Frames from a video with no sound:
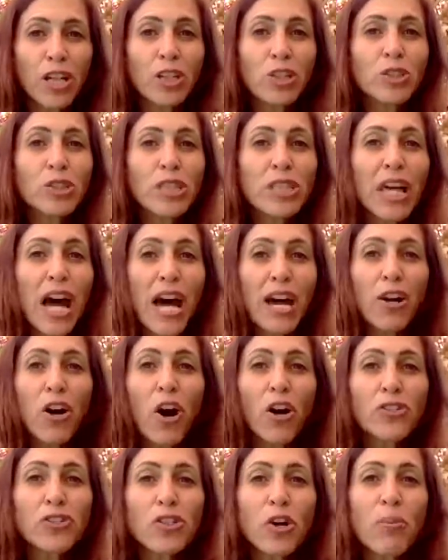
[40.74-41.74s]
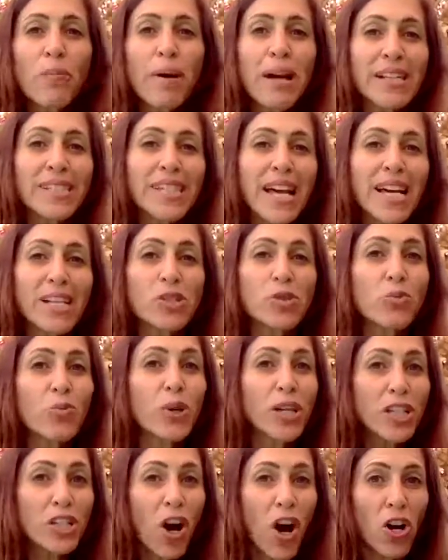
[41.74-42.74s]
Glutathione also maintains
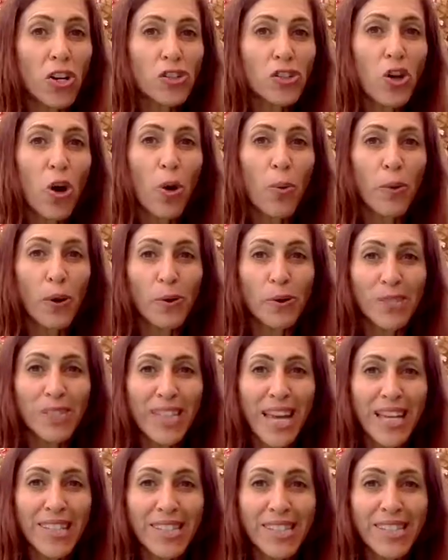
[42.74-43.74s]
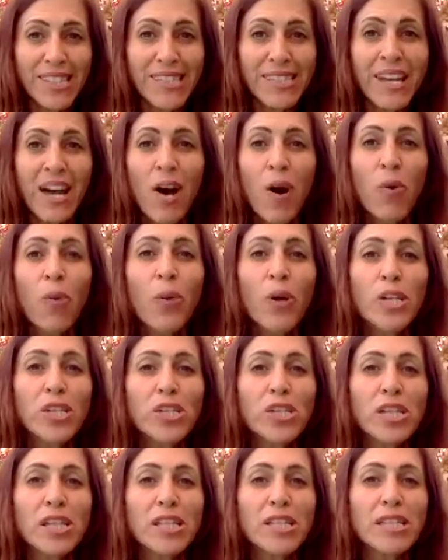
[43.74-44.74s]
redox homeostasis,
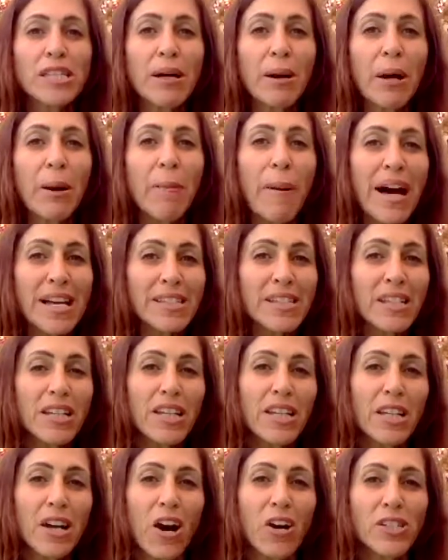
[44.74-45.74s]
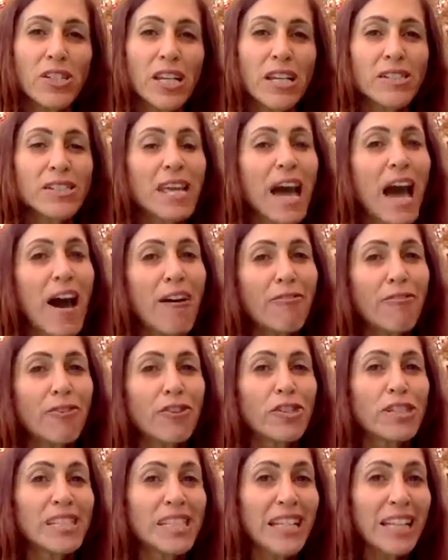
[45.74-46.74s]
which is the capacity our cells have
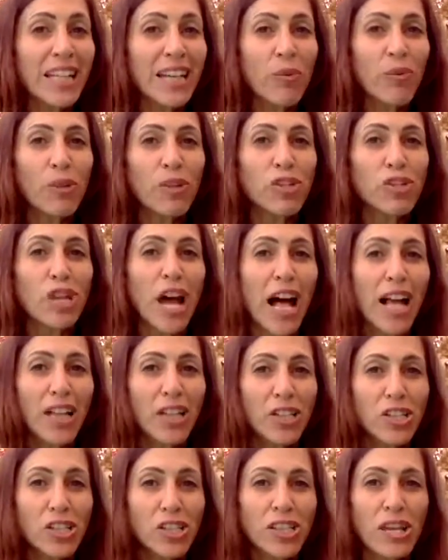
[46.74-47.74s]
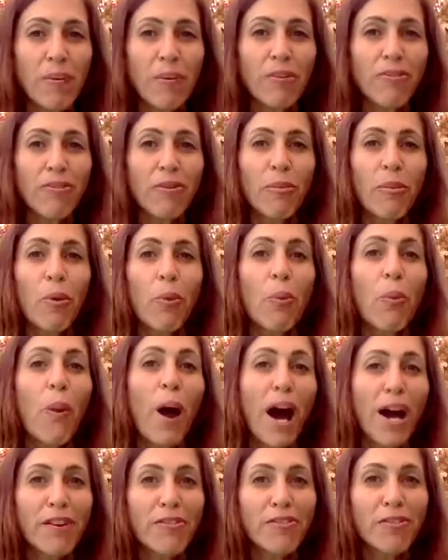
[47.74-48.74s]
for dealing with challenges coming from a
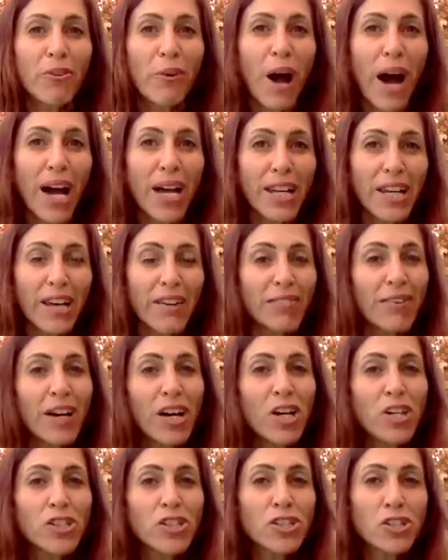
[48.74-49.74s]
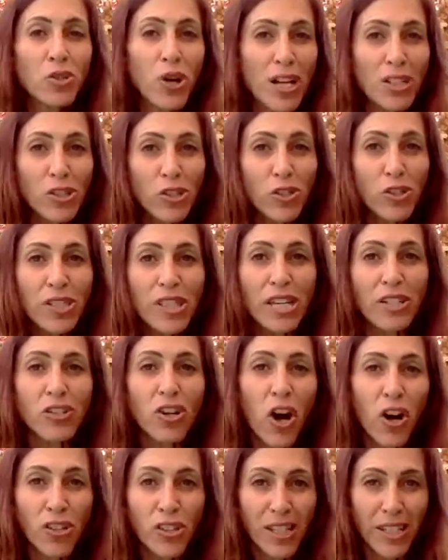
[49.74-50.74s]
wide variety of stressors and
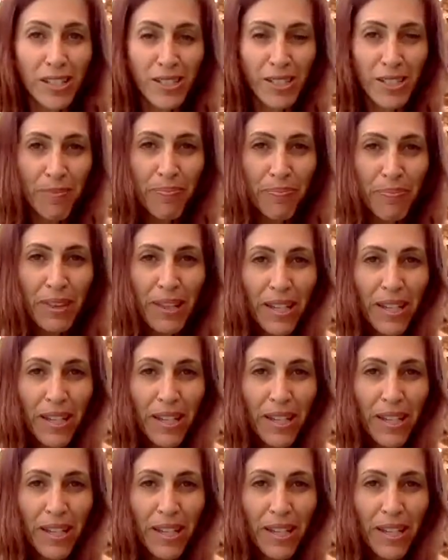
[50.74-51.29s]
toxins.